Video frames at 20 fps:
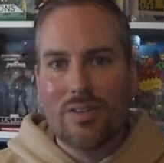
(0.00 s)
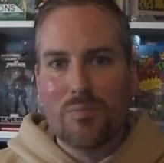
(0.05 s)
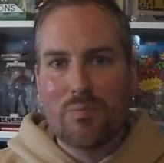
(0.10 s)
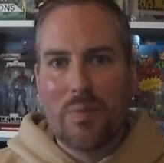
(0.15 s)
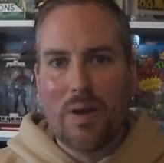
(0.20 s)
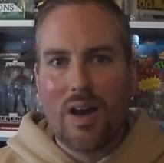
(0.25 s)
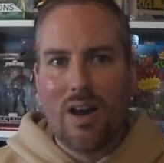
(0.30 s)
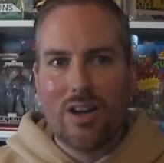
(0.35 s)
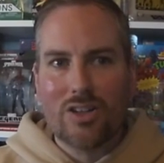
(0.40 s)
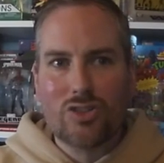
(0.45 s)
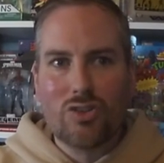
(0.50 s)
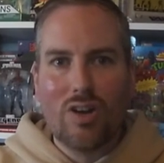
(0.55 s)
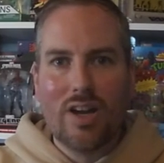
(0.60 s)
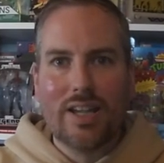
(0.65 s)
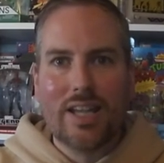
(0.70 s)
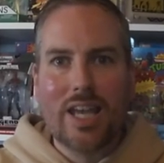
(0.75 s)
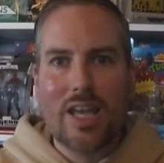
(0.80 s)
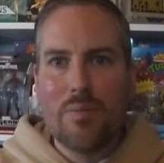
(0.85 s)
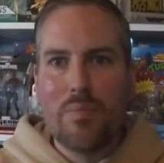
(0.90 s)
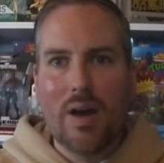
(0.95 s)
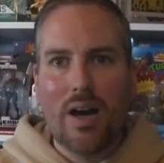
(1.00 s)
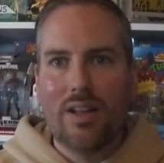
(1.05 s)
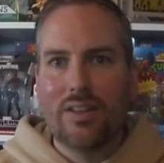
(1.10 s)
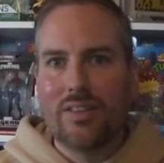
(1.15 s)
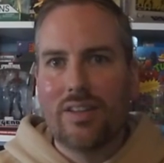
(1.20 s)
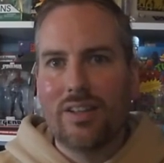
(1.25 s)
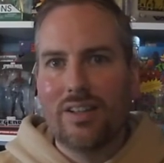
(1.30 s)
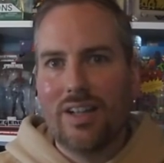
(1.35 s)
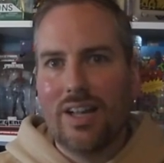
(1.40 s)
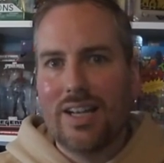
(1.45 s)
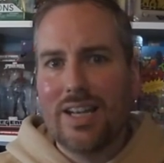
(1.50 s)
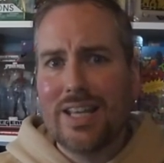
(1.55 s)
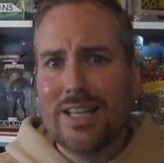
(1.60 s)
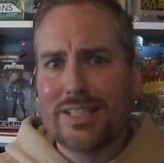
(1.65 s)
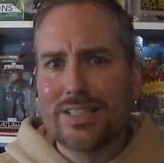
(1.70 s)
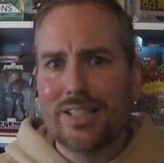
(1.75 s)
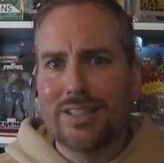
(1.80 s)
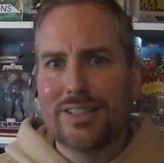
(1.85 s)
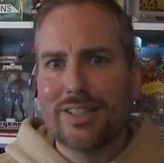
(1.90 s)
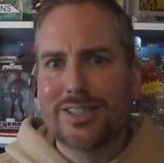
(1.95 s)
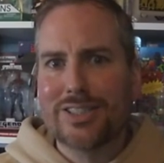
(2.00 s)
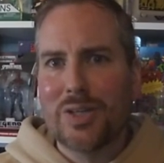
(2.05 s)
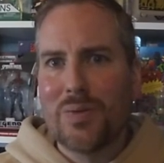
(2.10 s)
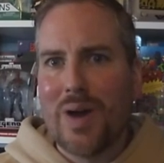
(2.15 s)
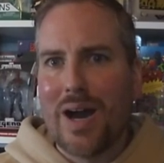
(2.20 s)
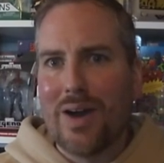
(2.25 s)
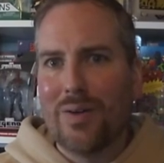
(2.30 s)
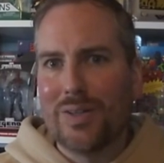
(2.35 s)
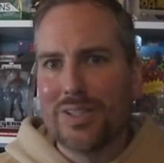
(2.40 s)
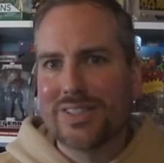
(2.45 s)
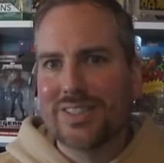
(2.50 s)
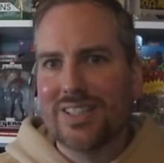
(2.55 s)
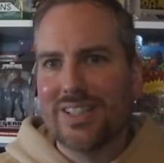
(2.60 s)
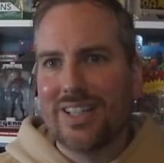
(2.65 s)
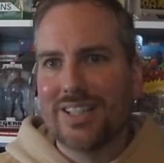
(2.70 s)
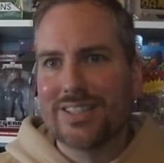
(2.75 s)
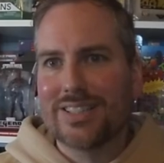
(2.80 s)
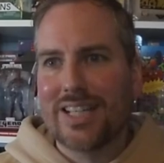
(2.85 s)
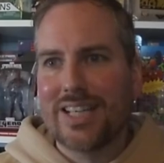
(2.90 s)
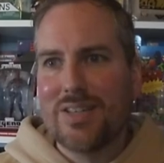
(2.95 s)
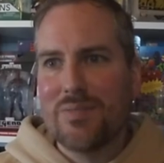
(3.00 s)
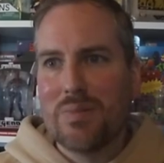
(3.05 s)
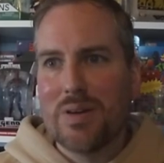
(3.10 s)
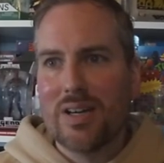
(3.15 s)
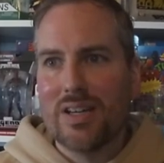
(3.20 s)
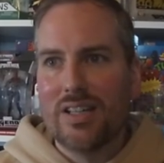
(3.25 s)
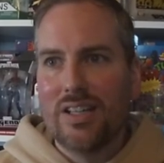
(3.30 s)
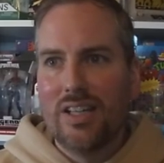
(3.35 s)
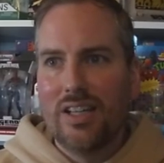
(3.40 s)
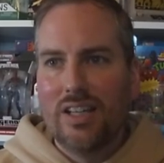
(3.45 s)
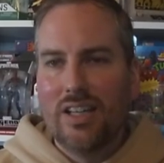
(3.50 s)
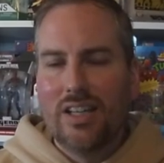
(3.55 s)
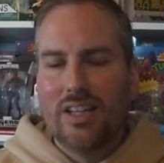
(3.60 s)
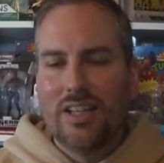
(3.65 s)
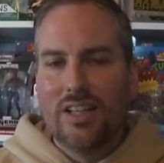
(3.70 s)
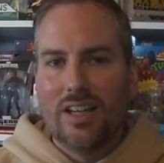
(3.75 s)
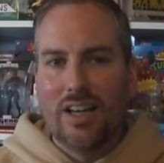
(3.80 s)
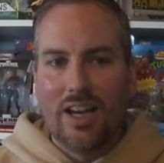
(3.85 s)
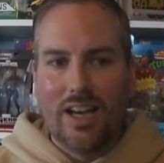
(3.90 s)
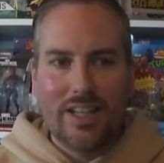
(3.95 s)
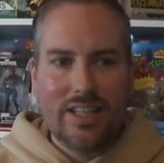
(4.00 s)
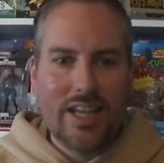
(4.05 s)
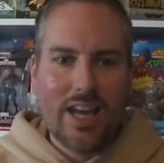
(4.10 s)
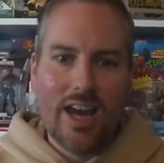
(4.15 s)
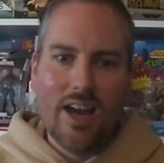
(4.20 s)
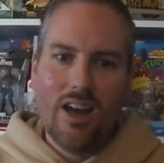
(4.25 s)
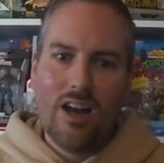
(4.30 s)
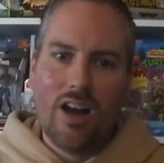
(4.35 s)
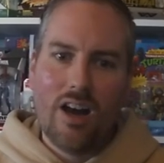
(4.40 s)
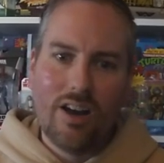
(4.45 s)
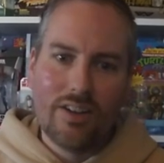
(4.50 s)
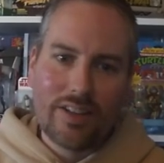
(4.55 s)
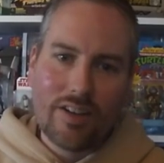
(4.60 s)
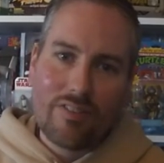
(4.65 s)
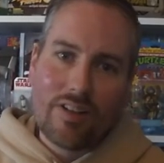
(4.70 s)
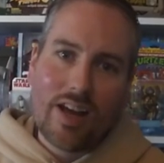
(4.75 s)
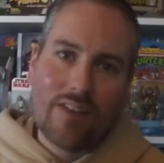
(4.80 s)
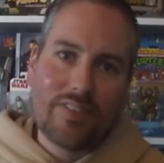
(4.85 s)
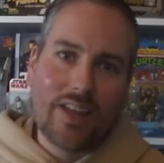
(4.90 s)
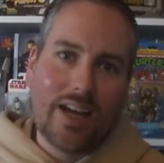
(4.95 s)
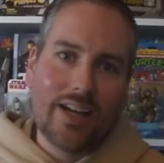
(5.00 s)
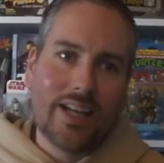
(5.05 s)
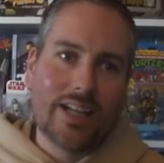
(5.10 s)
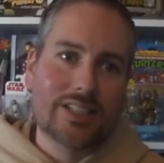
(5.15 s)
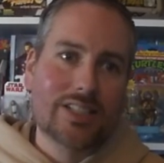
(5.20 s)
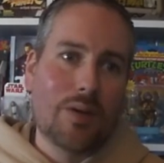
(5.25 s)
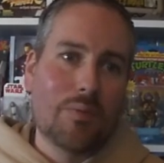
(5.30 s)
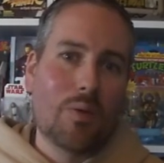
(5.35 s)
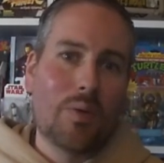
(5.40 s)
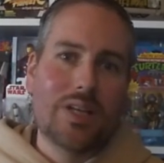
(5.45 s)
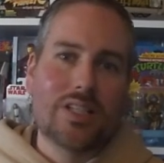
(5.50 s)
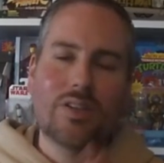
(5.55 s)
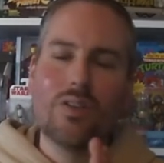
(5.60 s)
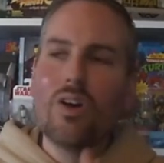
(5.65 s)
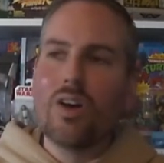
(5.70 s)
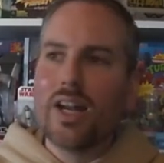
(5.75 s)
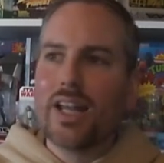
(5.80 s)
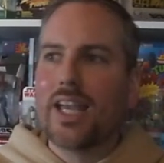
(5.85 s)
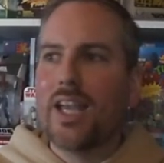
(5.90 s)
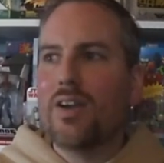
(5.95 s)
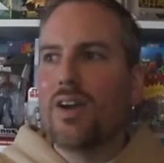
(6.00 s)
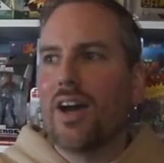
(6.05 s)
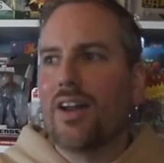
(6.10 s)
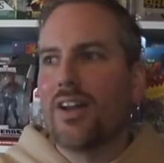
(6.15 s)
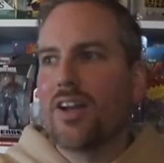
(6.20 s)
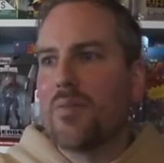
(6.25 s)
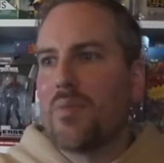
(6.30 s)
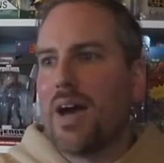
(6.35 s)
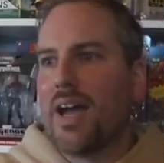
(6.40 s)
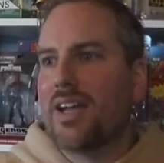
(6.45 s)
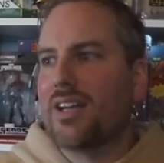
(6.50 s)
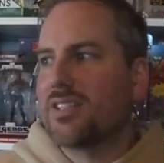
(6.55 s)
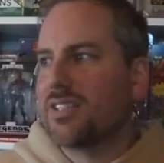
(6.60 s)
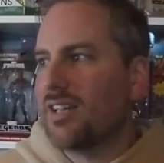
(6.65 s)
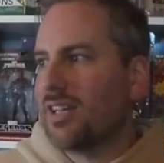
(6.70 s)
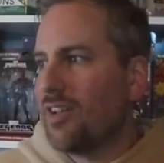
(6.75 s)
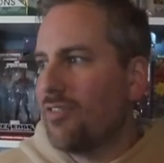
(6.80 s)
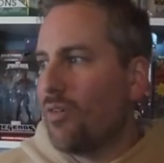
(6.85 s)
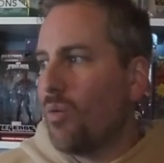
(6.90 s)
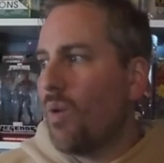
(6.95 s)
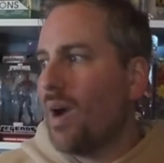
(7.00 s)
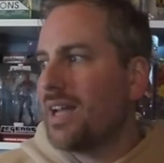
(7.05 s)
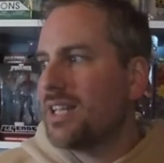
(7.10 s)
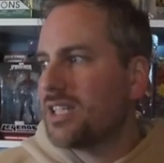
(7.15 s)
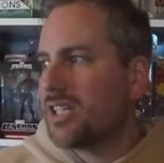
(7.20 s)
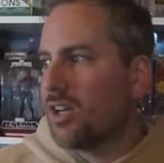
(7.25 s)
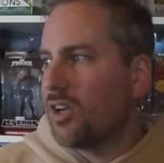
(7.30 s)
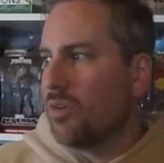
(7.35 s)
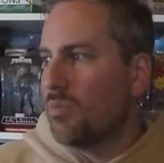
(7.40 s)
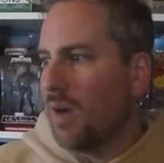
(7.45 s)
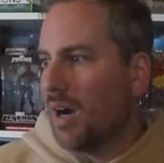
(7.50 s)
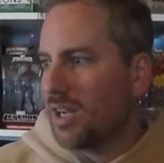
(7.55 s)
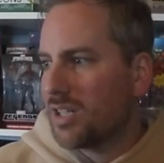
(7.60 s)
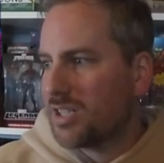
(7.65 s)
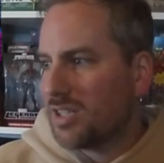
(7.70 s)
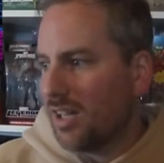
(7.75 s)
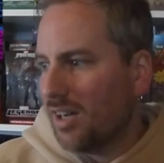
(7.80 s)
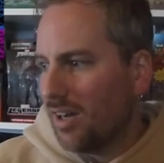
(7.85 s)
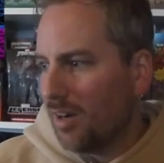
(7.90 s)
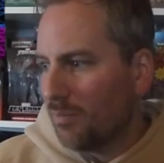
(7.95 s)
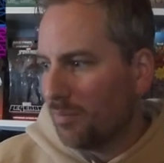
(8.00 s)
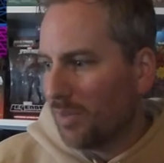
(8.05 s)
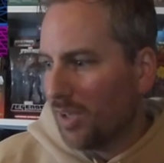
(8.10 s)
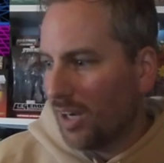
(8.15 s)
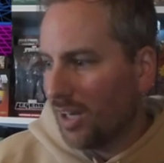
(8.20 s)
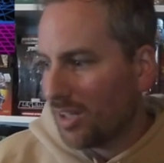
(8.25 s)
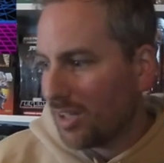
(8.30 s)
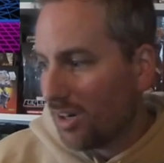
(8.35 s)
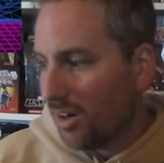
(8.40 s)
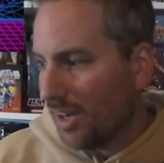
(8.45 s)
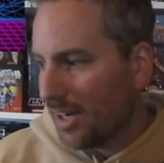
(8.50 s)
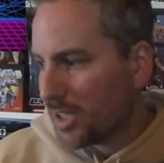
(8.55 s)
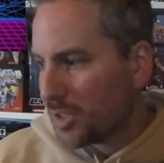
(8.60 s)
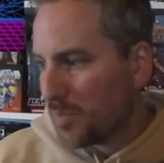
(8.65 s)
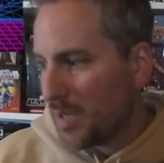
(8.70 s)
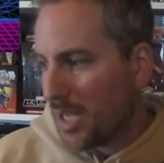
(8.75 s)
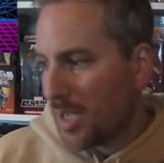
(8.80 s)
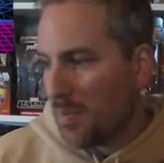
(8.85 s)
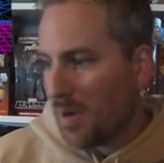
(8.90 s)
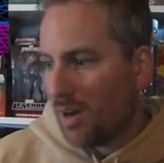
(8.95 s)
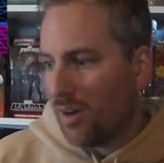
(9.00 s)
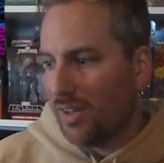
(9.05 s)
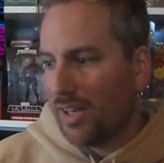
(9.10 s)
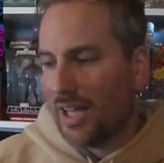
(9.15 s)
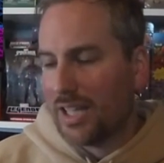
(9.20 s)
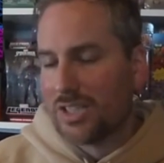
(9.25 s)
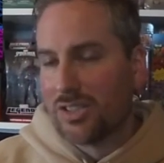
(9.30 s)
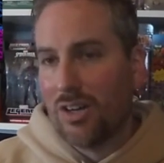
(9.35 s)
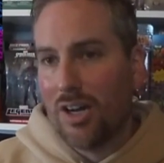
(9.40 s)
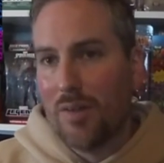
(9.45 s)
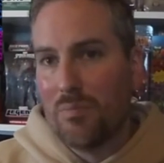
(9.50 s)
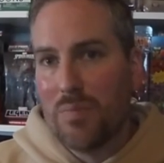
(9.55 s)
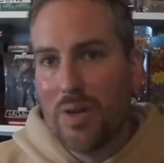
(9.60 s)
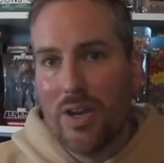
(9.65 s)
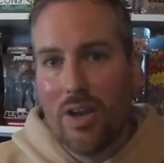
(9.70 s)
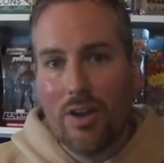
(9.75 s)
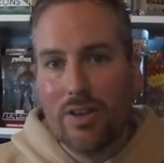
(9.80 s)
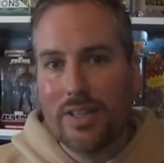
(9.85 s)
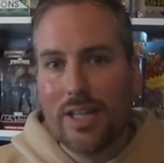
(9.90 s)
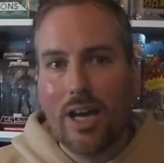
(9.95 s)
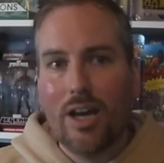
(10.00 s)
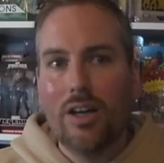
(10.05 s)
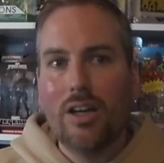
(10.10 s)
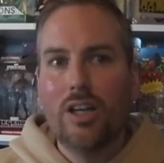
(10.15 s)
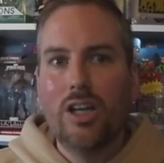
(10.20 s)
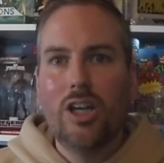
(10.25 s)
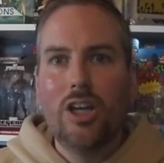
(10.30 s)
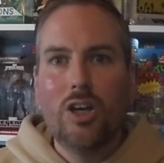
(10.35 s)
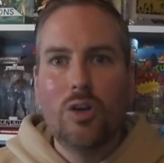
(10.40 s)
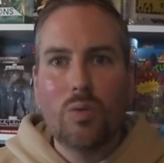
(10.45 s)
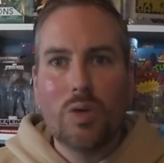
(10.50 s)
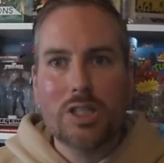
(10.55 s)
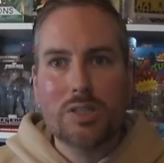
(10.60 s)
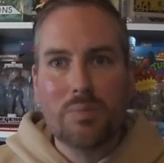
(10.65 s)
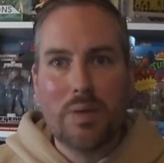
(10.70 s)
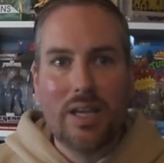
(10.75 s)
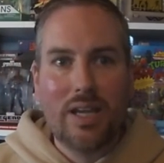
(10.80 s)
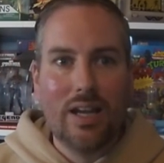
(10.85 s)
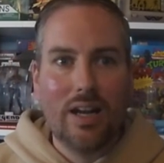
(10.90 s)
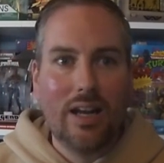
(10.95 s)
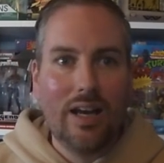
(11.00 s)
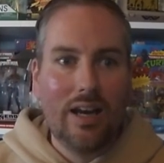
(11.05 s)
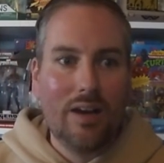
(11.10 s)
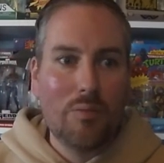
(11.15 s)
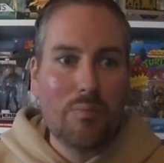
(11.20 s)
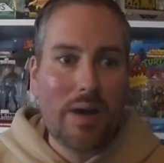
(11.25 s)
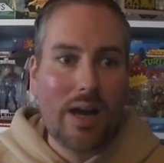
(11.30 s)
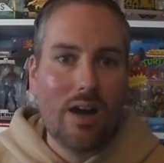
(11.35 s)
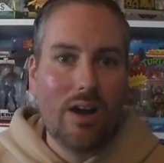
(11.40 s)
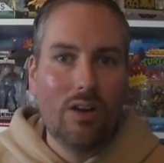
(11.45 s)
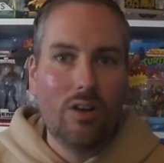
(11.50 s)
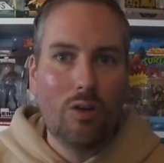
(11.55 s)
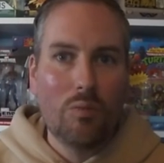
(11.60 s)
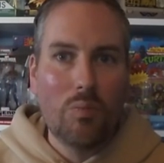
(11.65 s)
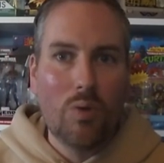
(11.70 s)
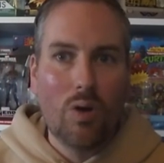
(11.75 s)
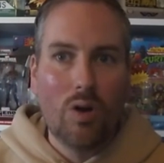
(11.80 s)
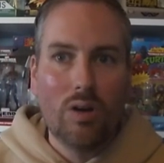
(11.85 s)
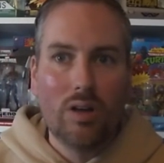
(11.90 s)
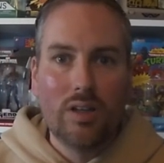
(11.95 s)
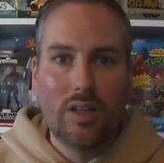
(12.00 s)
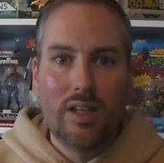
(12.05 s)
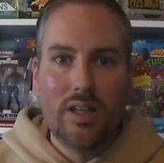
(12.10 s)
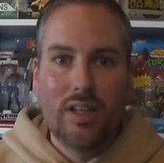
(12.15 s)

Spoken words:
but I'll try and keep it under 2 hours, I say, but yeah, I definitely have that in the next couple of weeks. I'm not going to keep going on about it because I give away too much that I'm going to kind of speak about on that time, but no doubt we speak about a lot more.